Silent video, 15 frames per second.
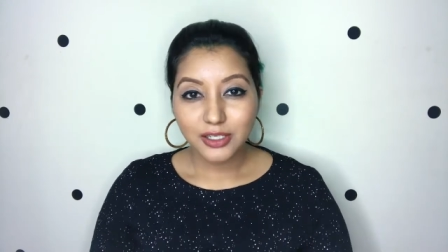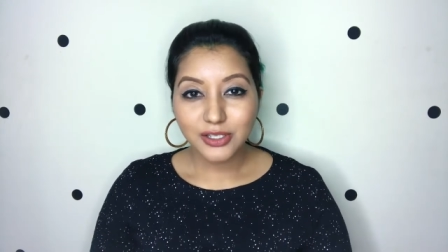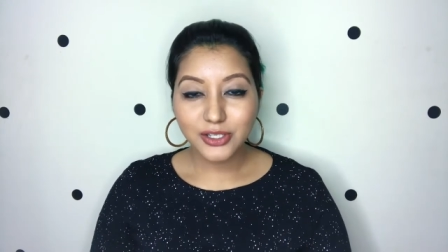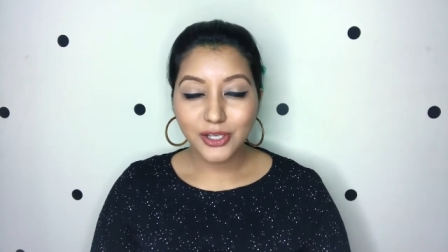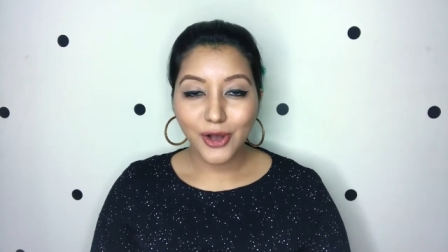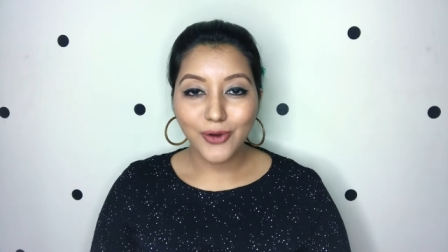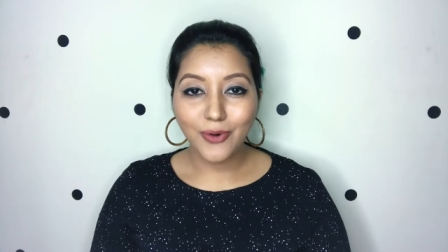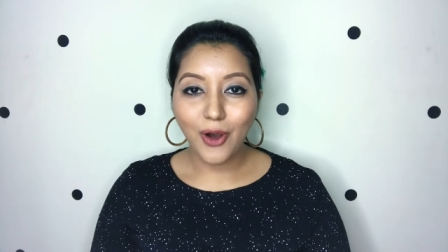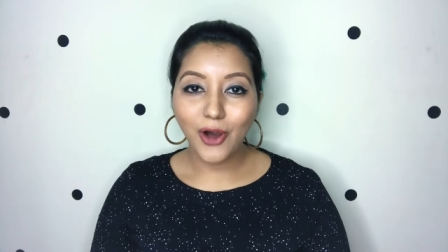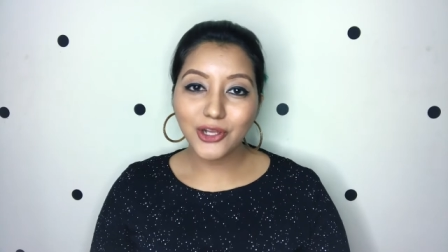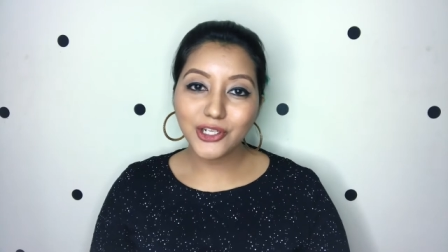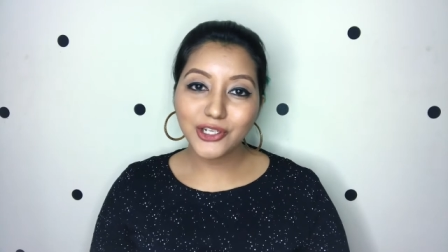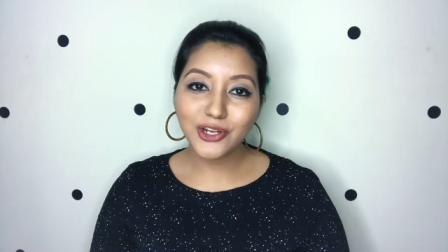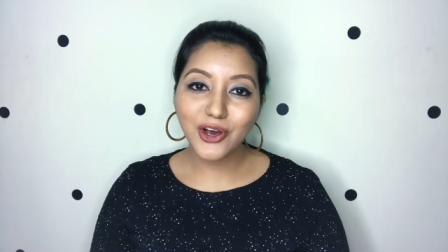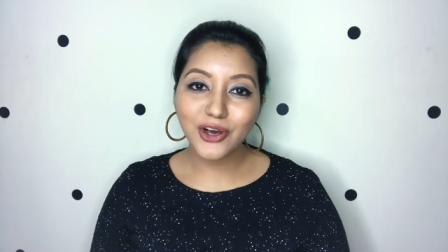So
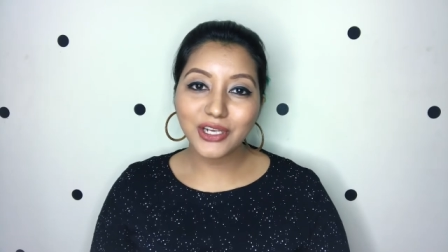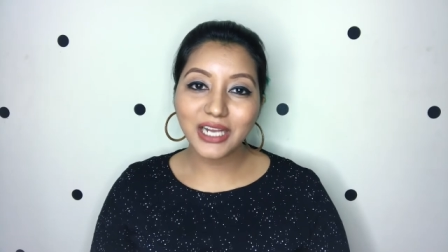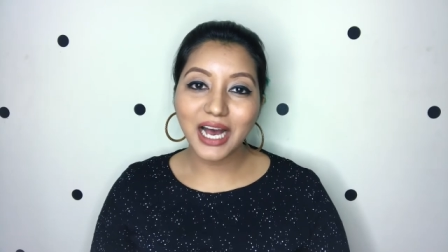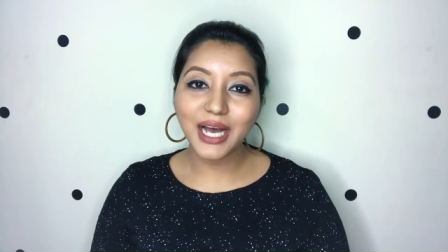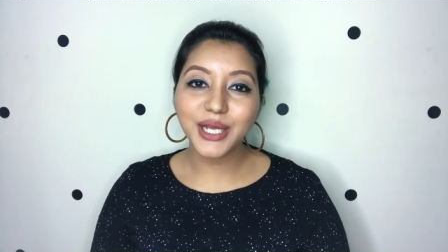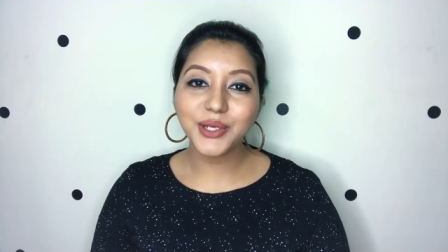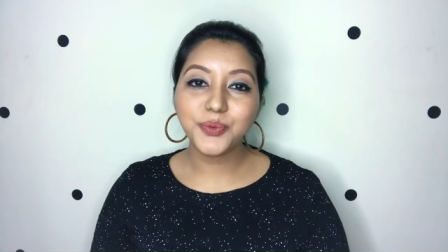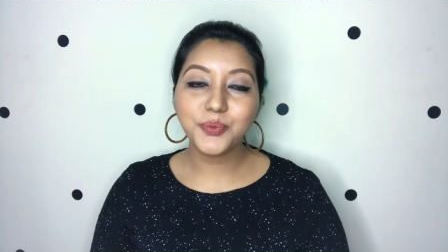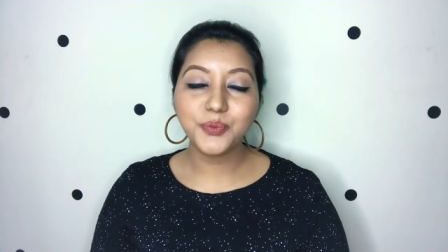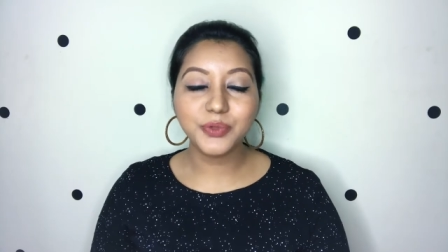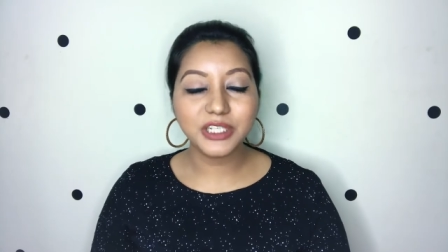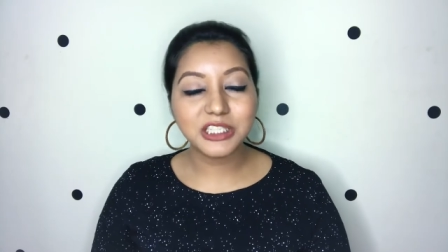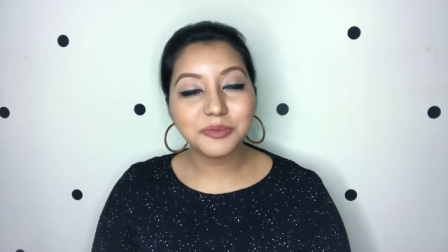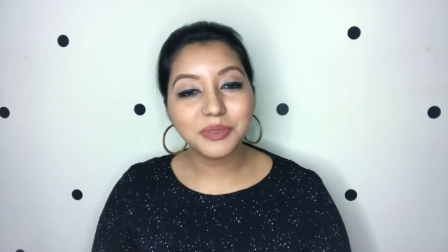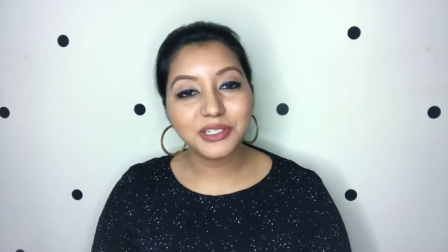all in all, I
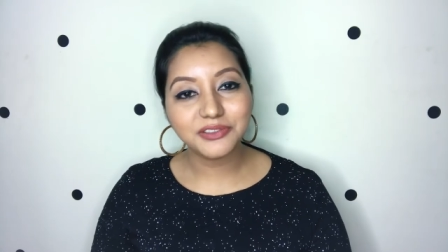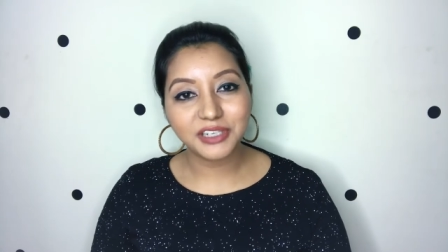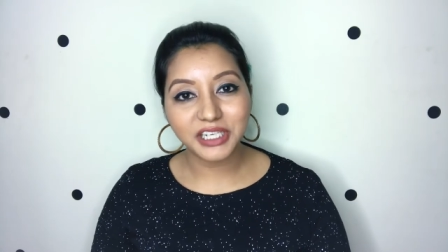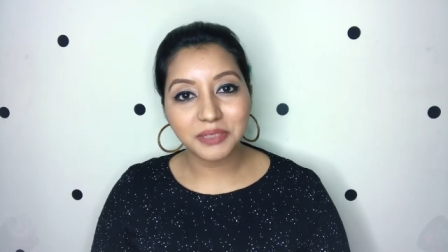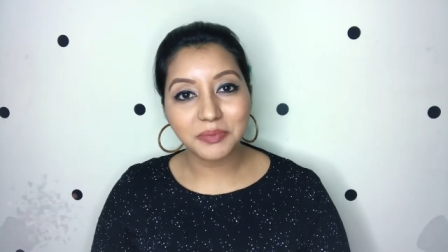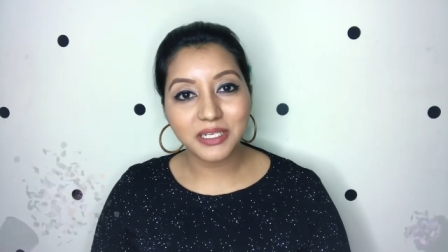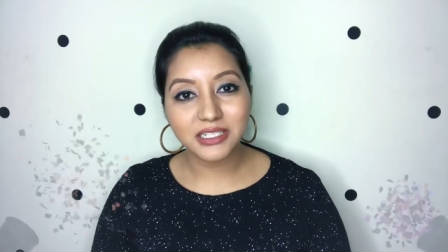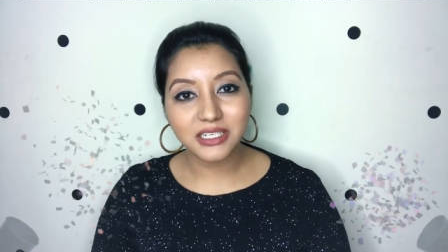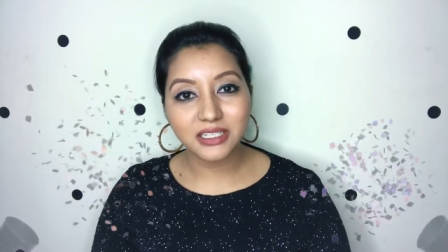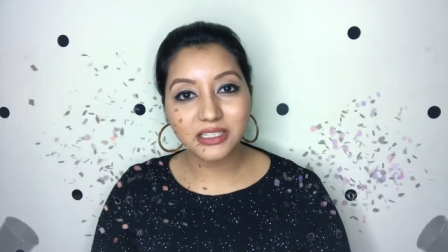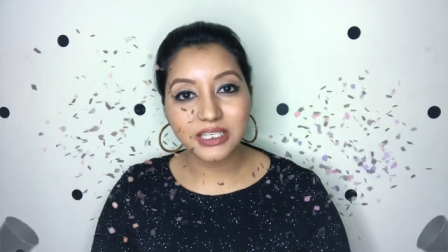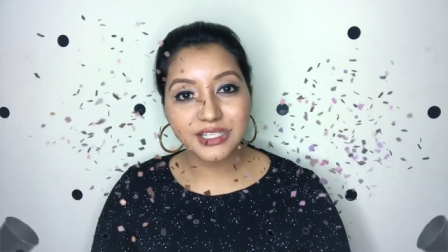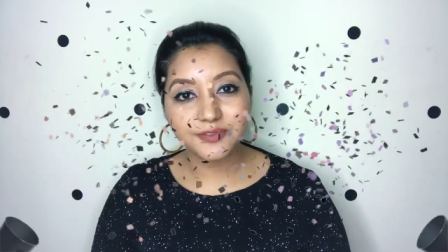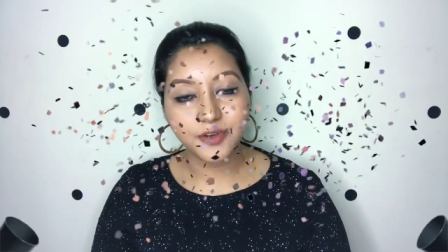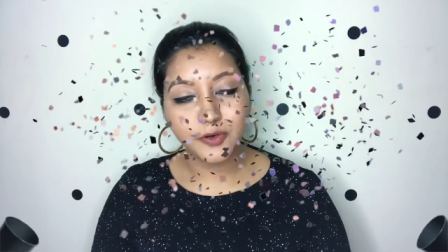will be recommending
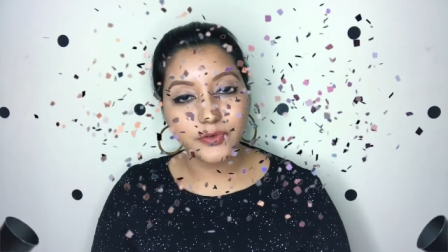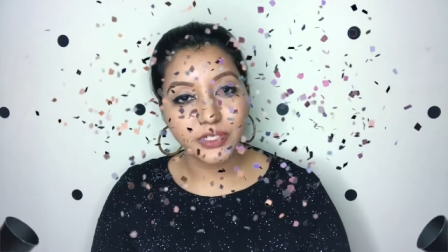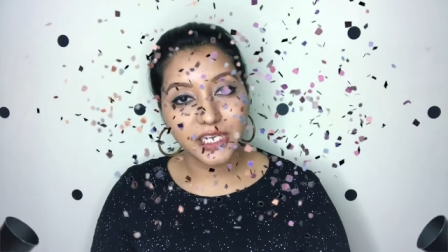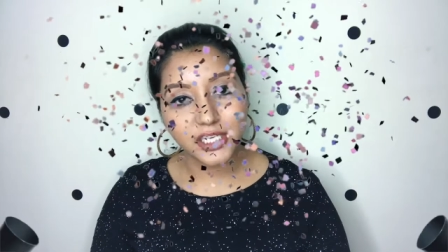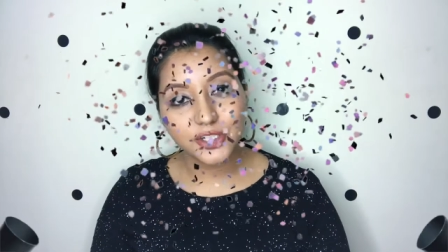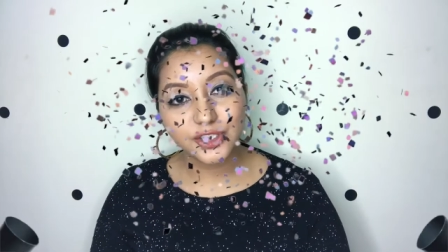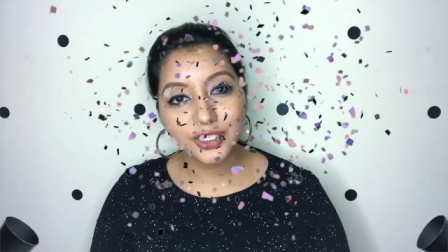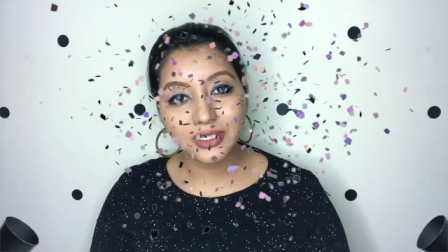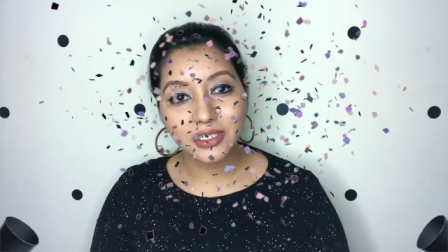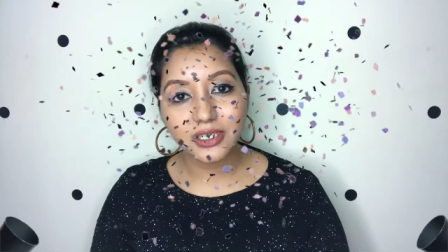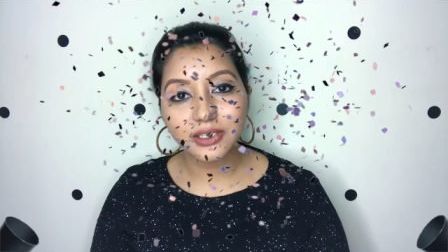this foundation.